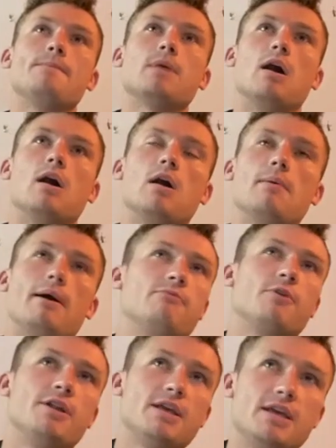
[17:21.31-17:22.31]
I'd
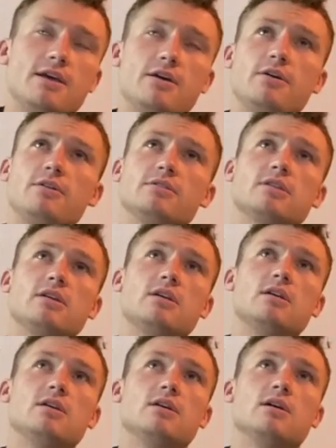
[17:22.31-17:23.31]
run hills,
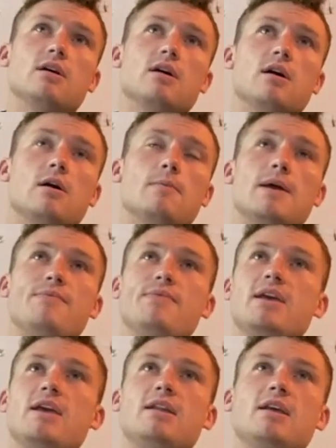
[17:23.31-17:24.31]
and
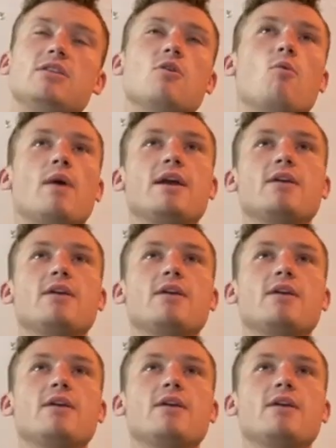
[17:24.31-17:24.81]
then in the weight